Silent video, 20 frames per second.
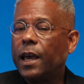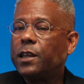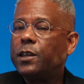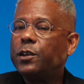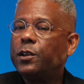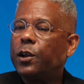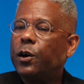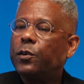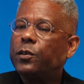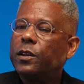
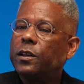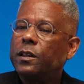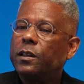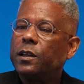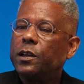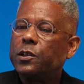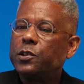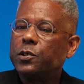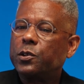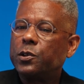And
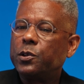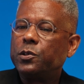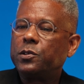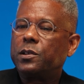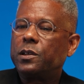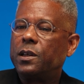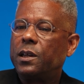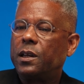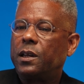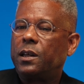the excuse
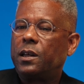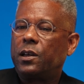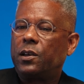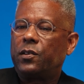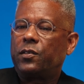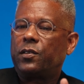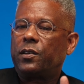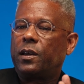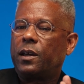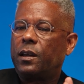that he
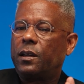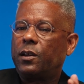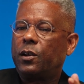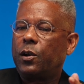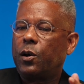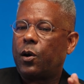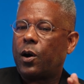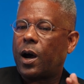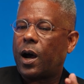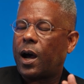gives that
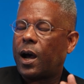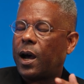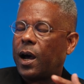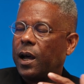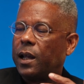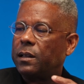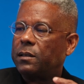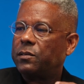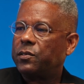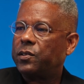
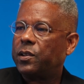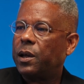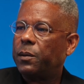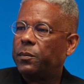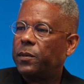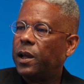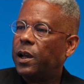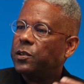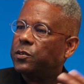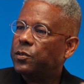I
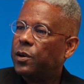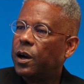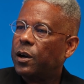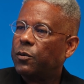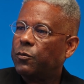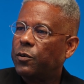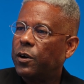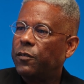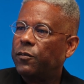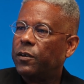stepped down so I
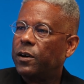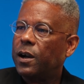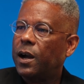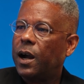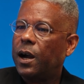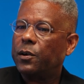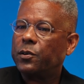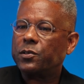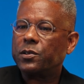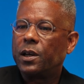can run for
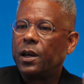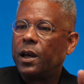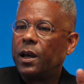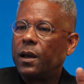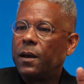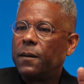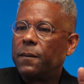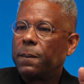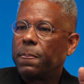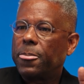Congress.
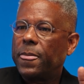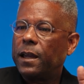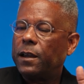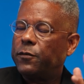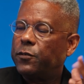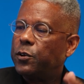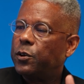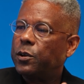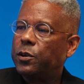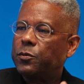
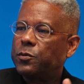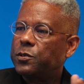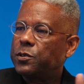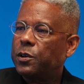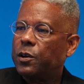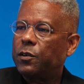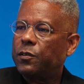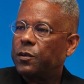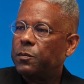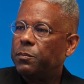If you're in the
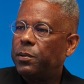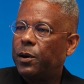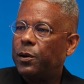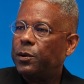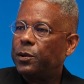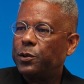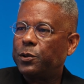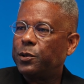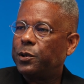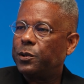reserve
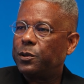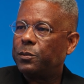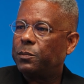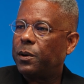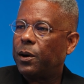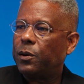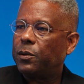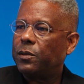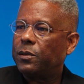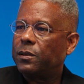component, you can do
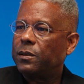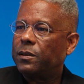both.